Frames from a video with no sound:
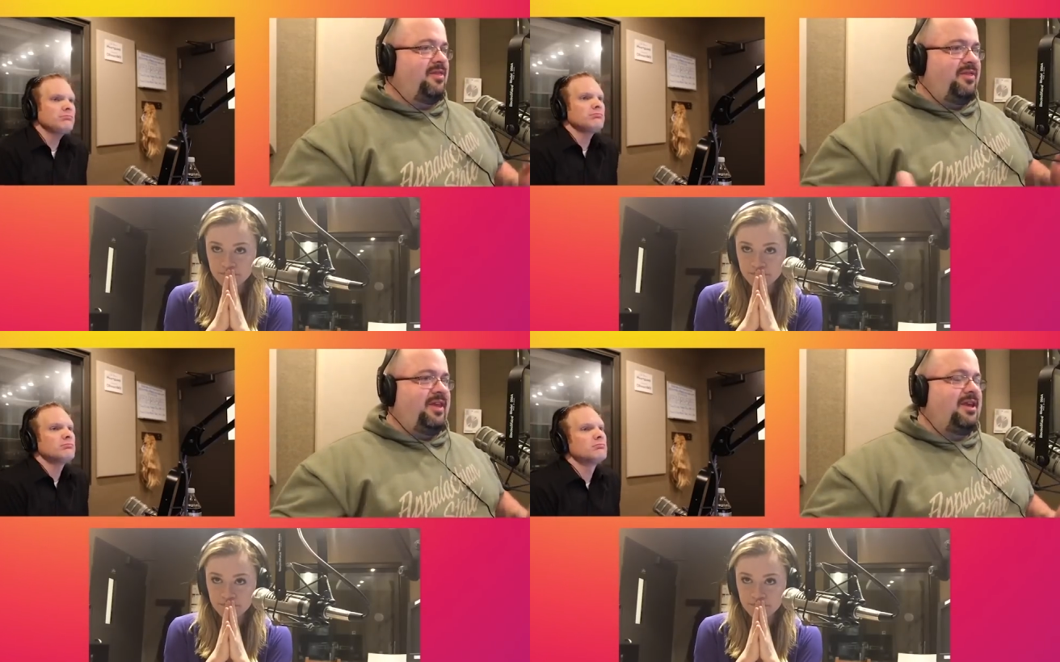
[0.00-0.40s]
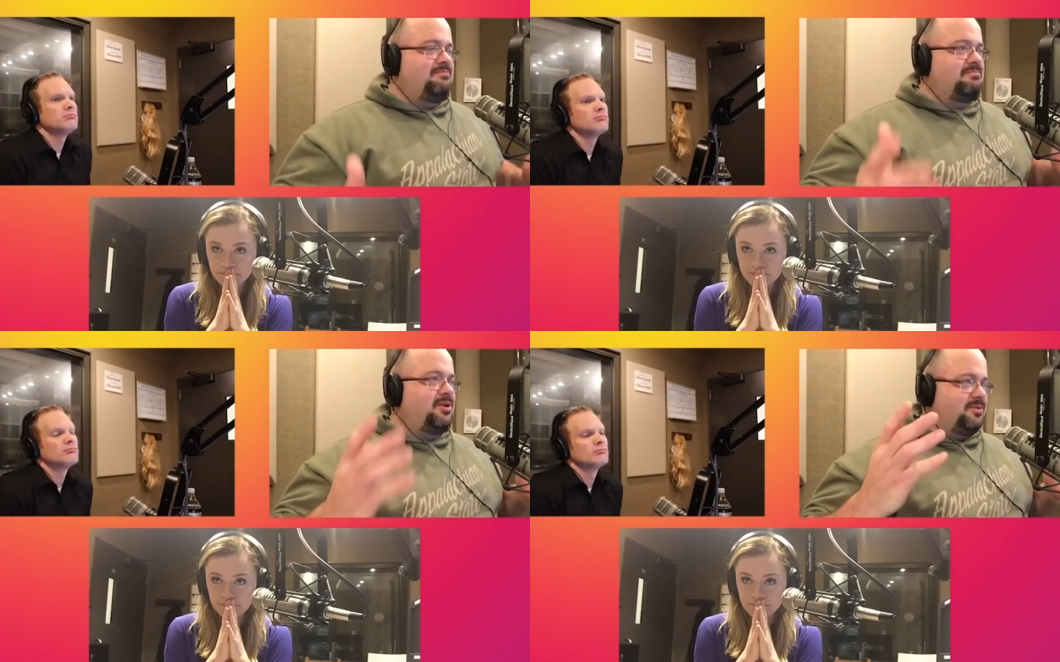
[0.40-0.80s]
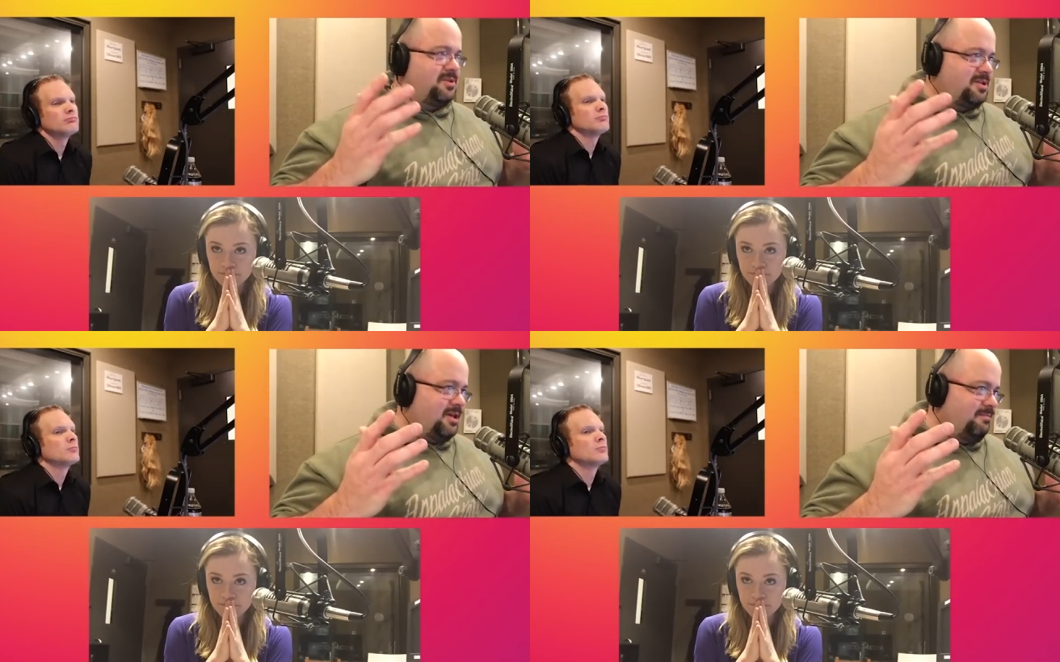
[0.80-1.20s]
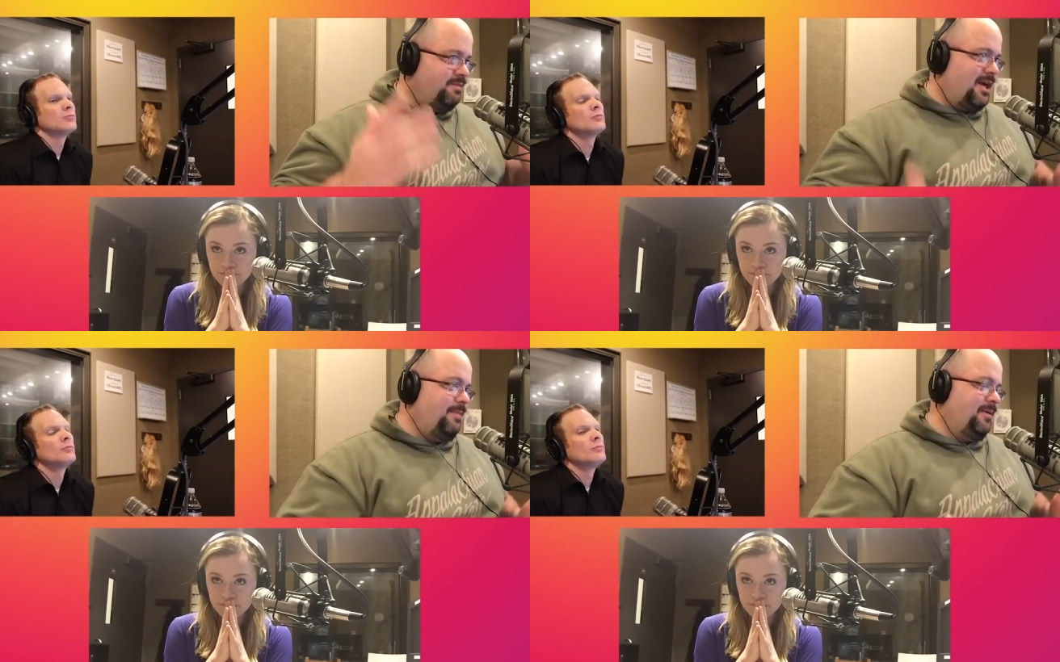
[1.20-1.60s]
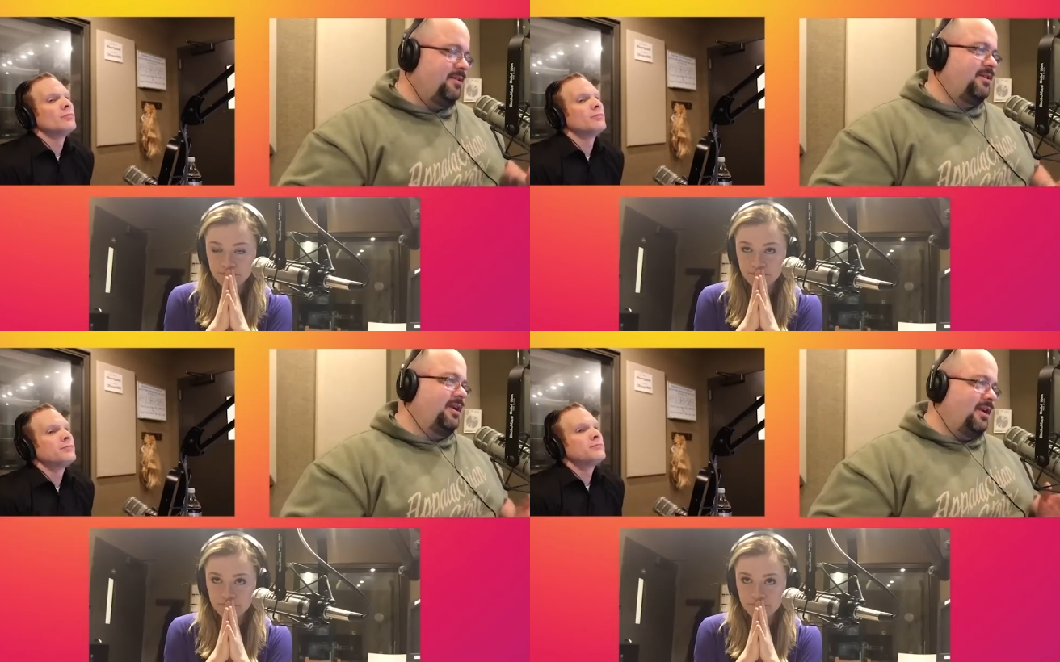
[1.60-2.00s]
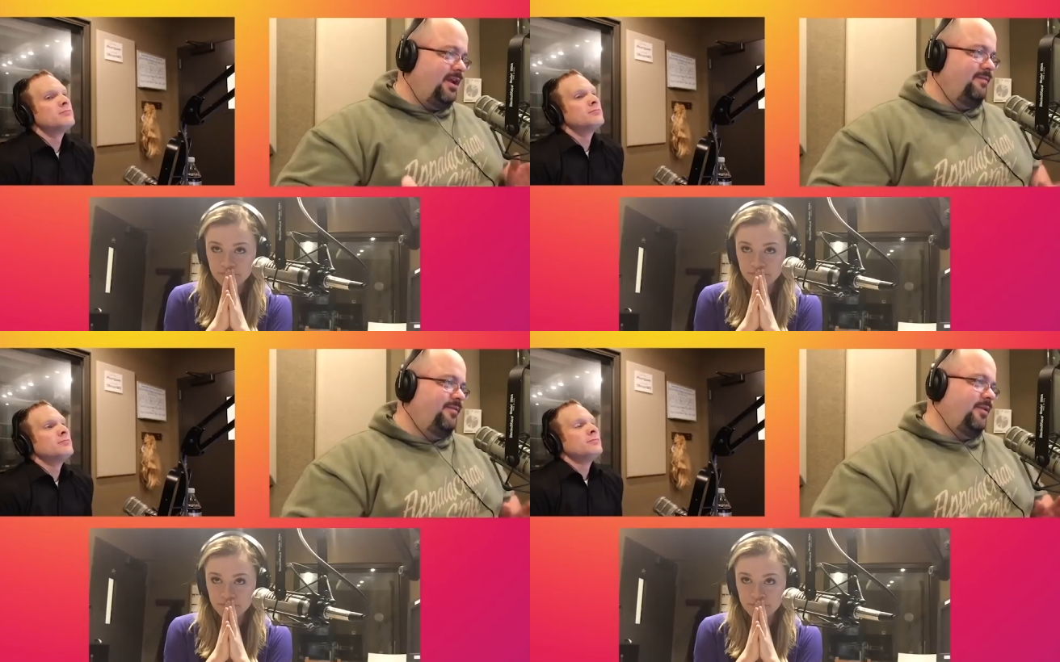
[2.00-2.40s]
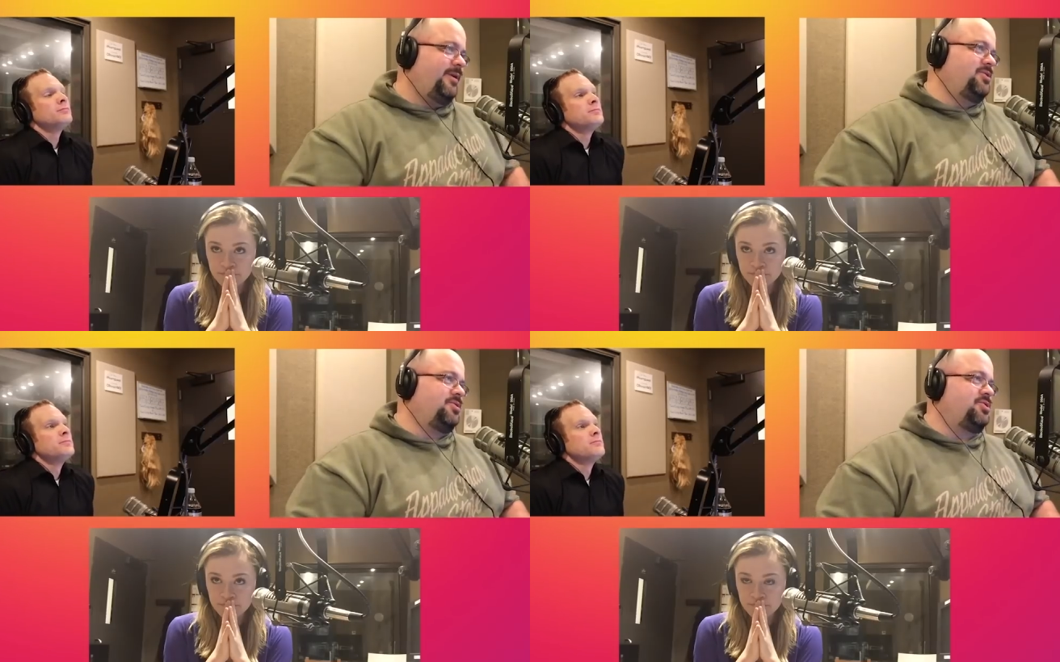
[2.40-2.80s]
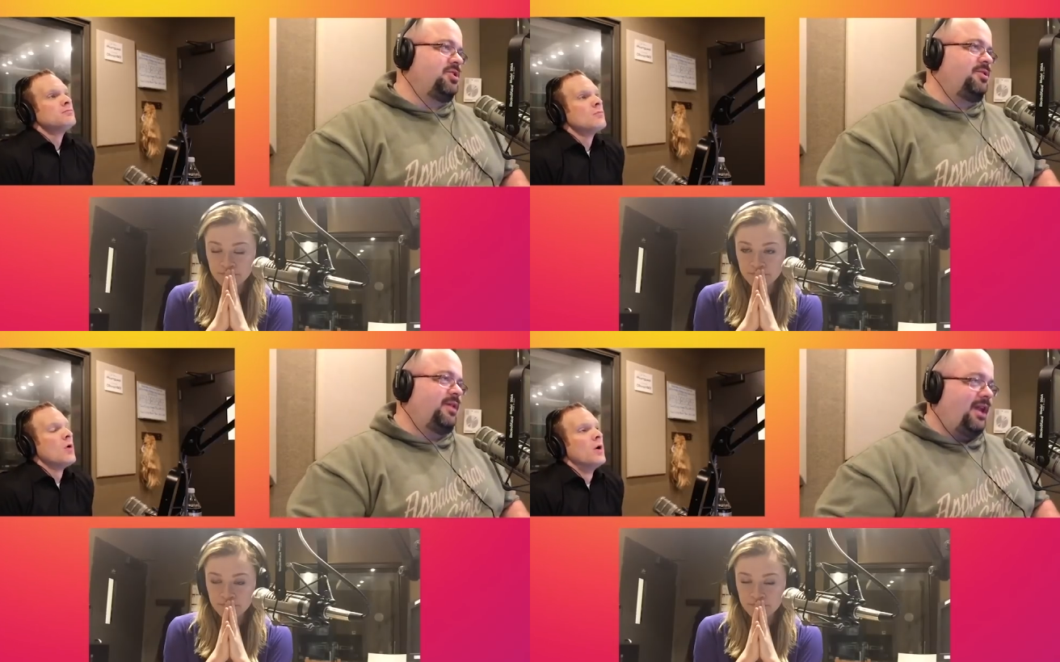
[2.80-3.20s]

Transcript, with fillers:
Speaker 1: the most popular and influential show that